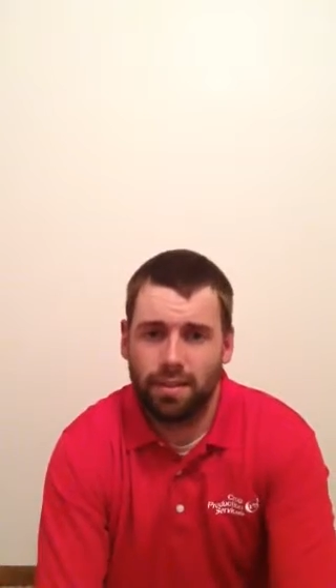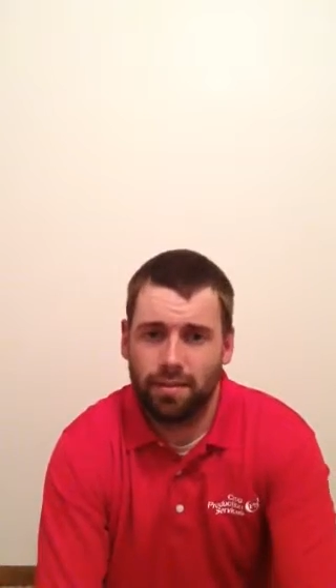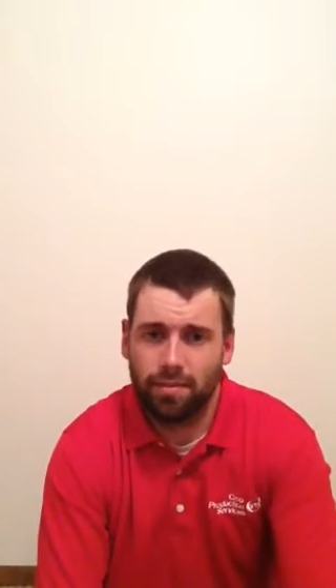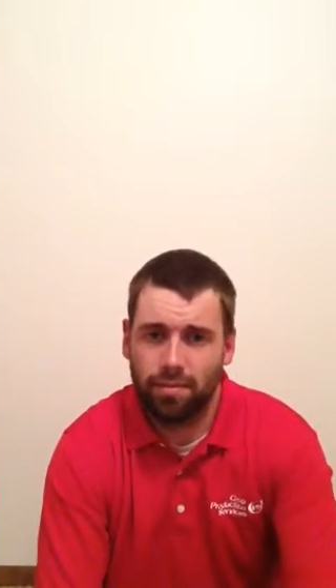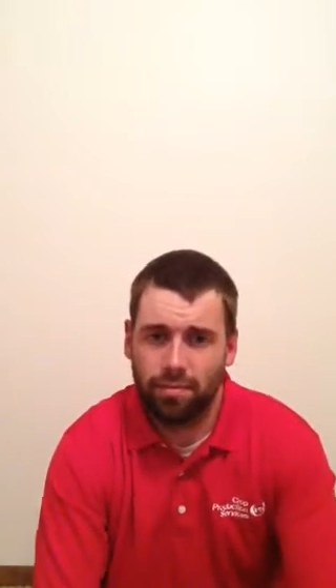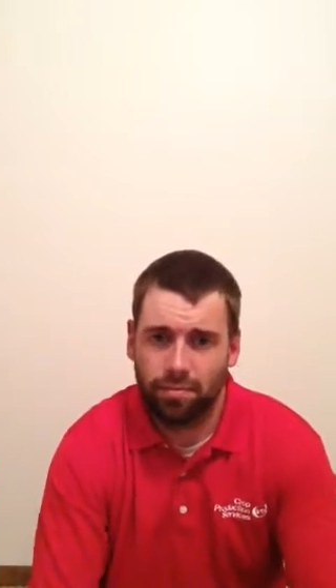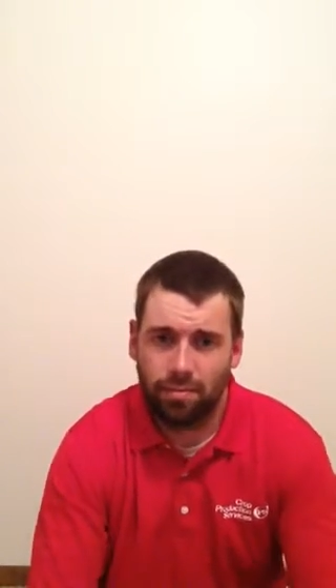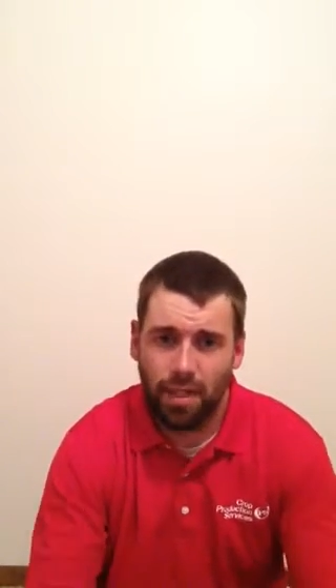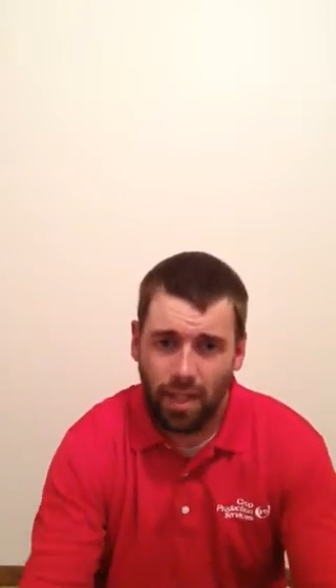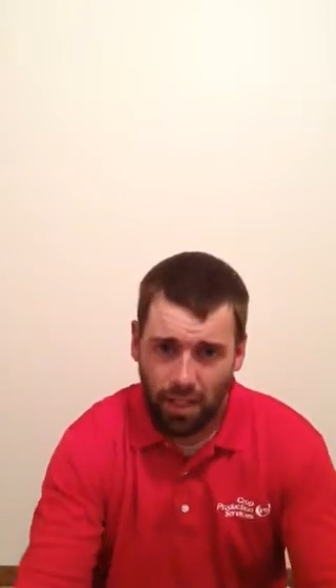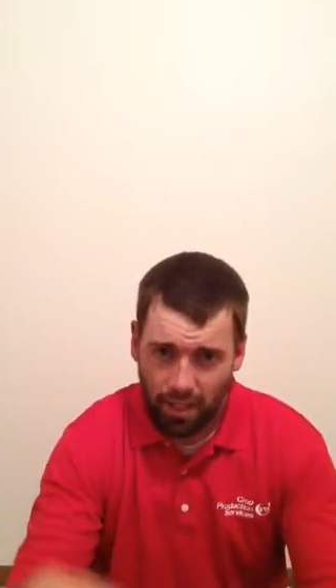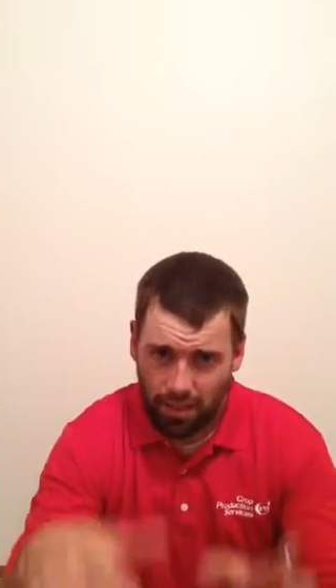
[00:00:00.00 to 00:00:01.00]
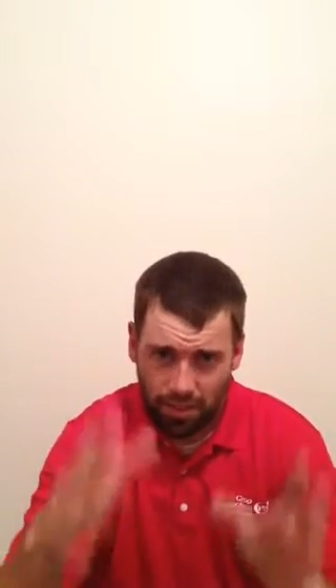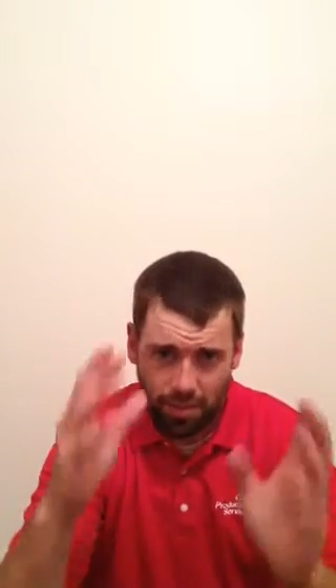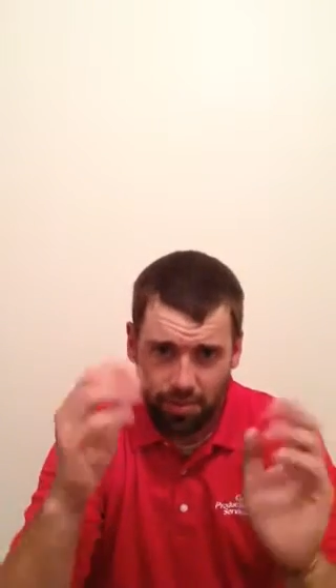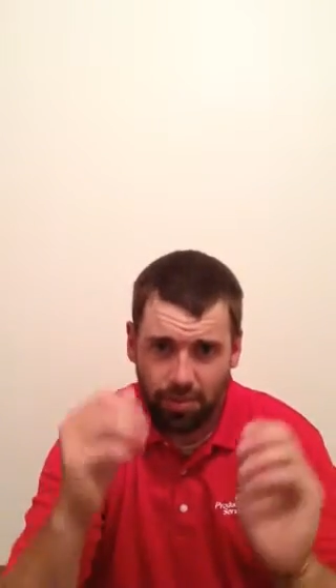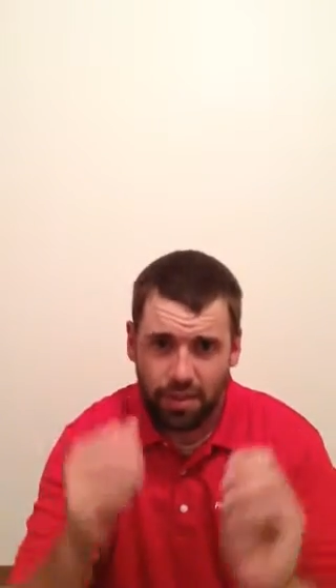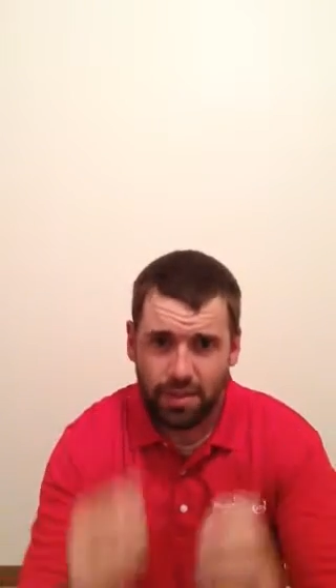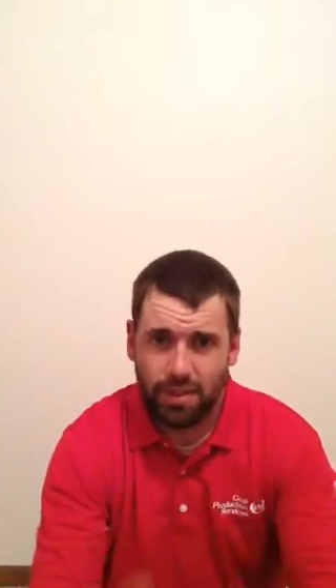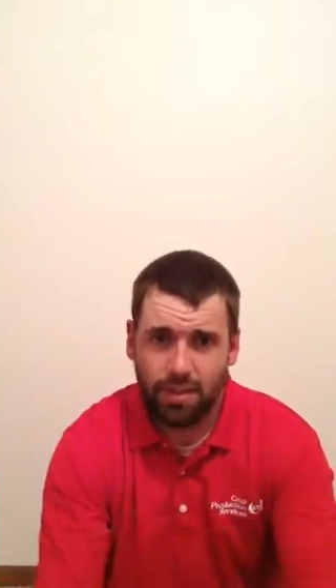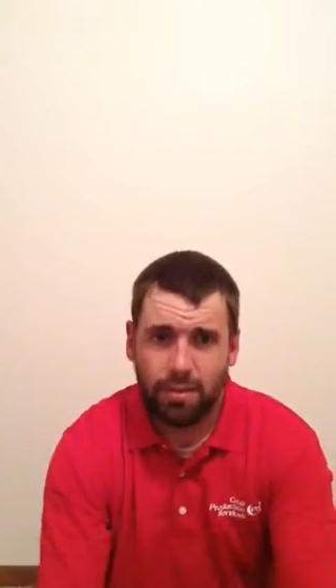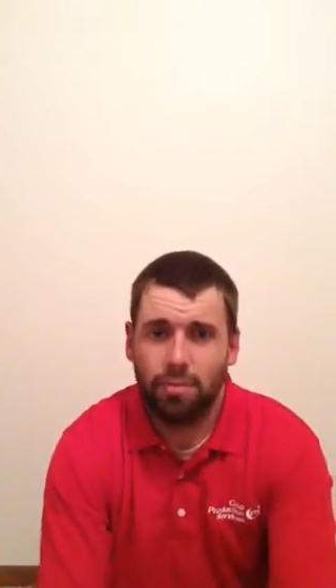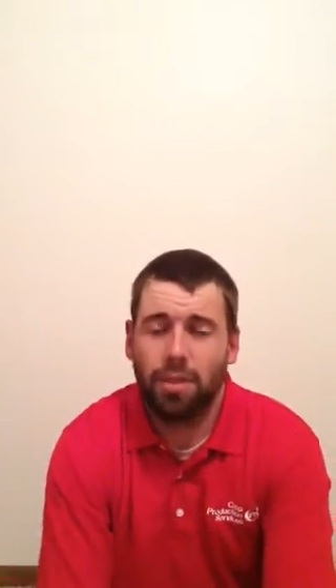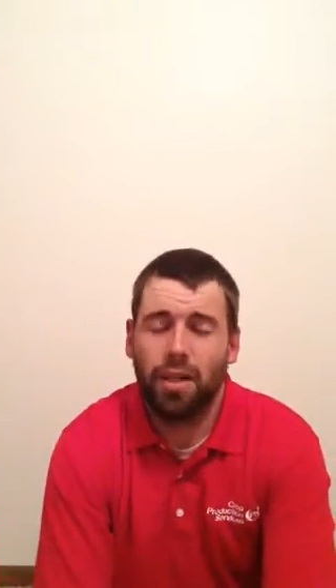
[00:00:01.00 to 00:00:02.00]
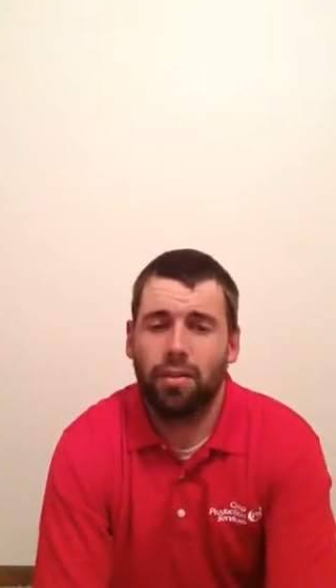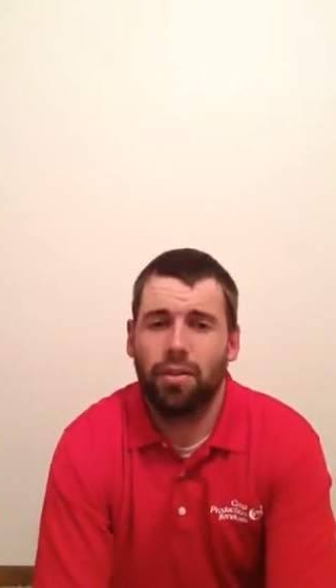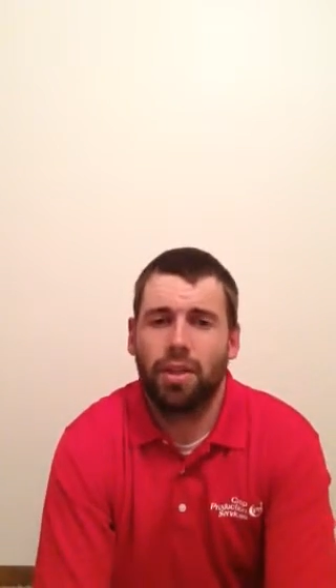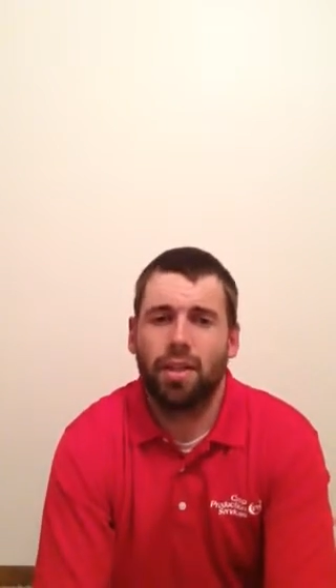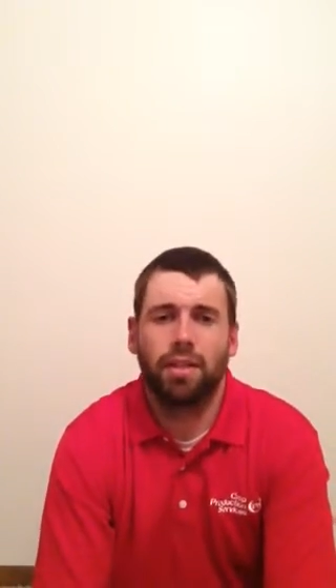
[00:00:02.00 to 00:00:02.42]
and chimney system and everything,